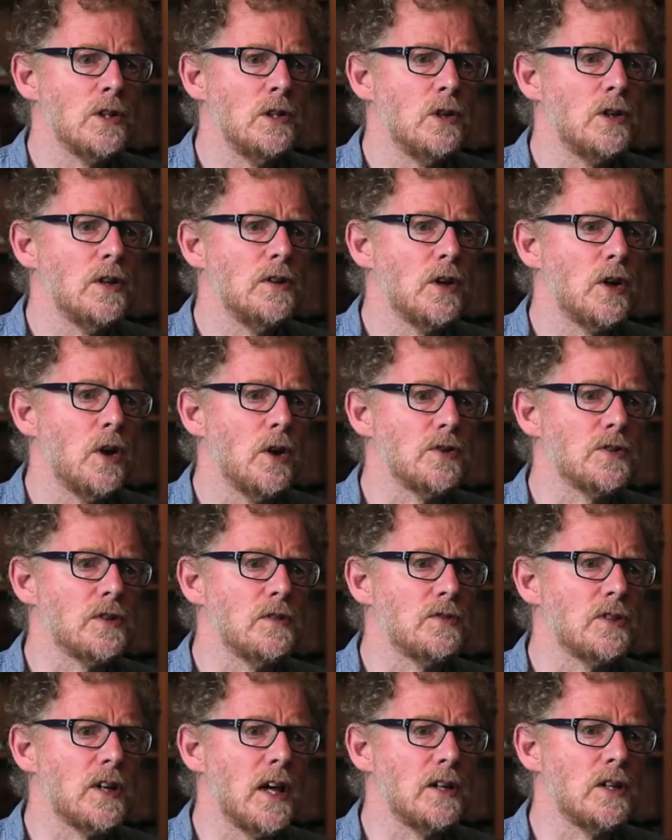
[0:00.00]
to look at the costs
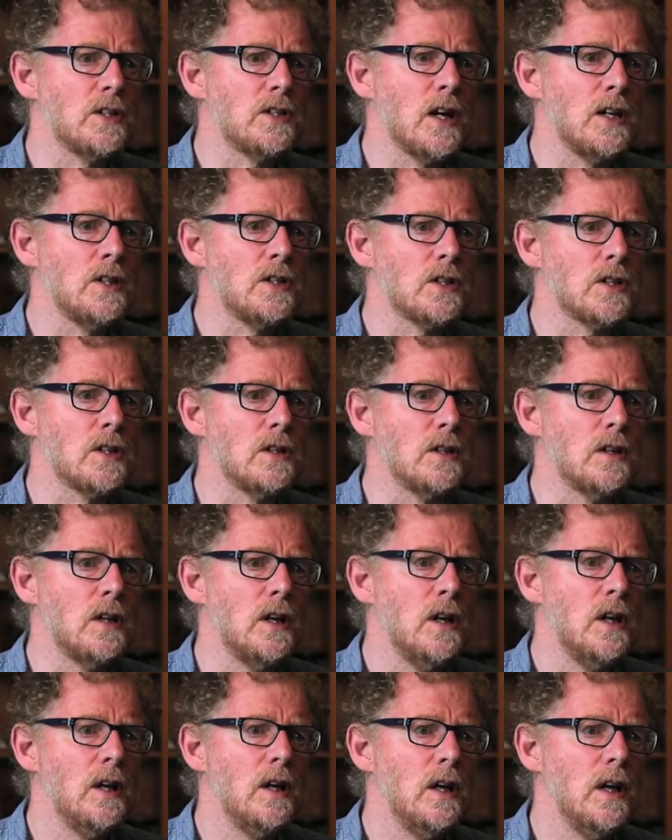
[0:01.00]
of sanitation.
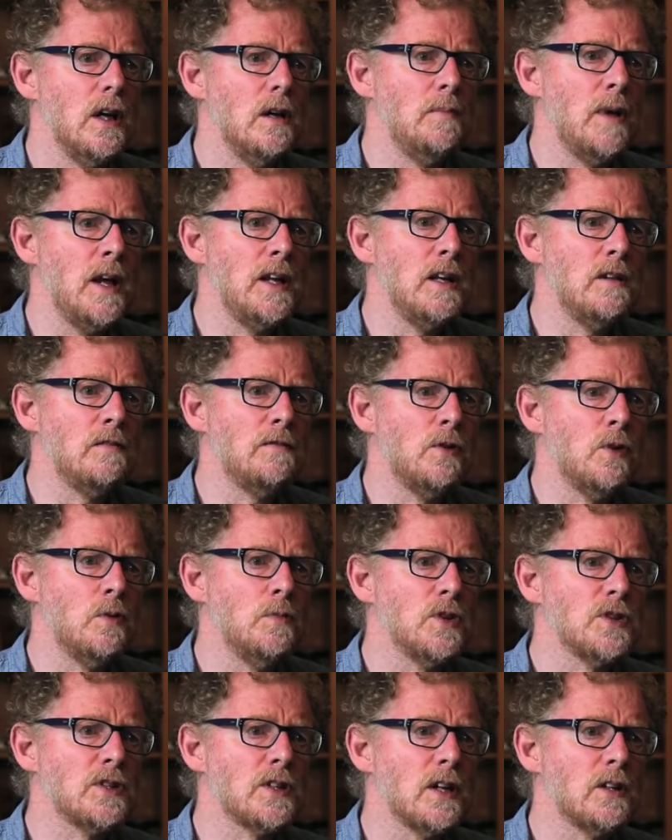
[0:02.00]
In many
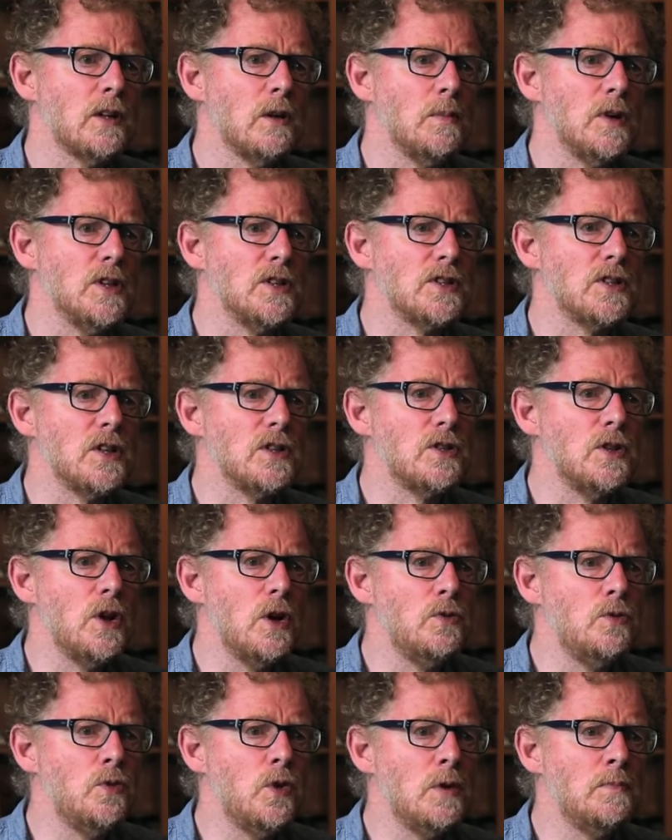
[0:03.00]
informal settlements, there's
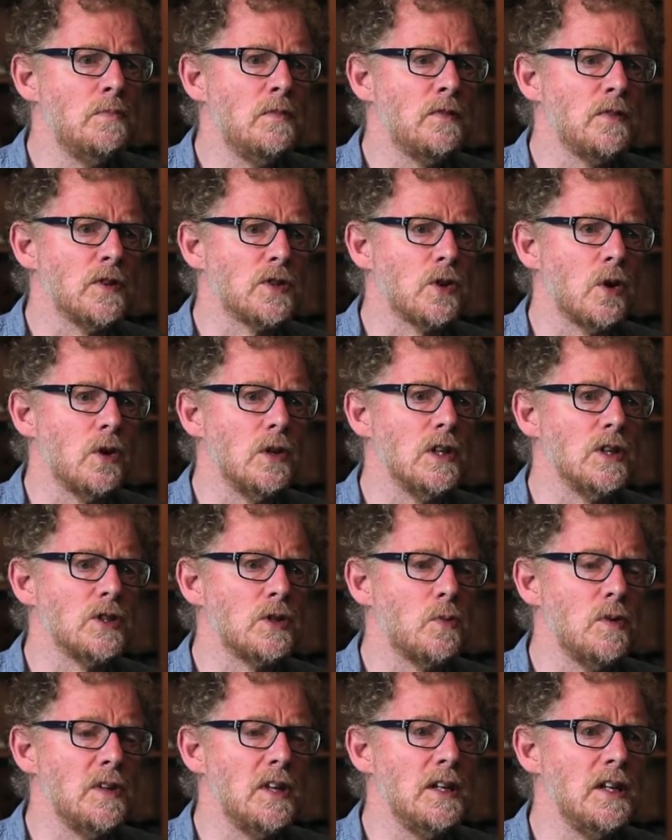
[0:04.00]
no room for
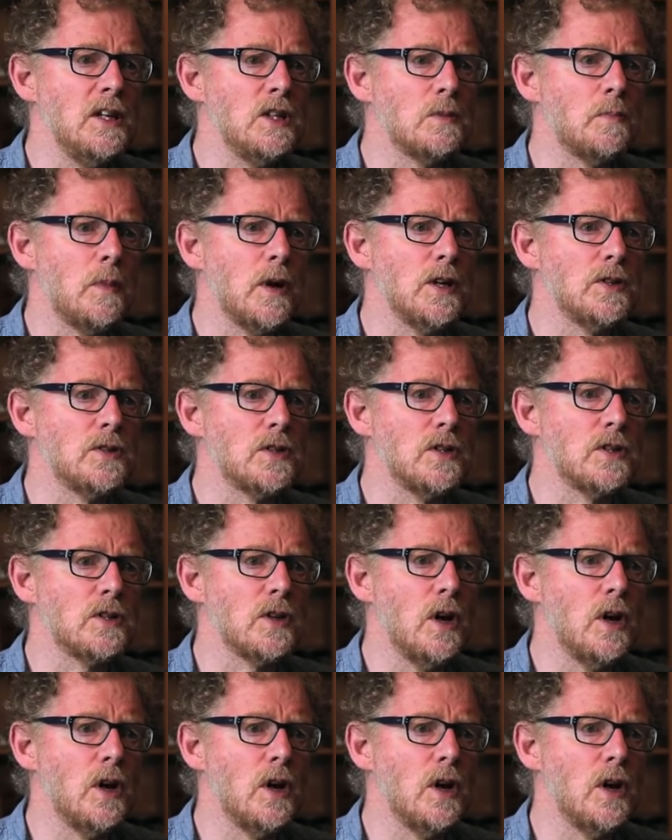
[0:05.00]
toilets within each person's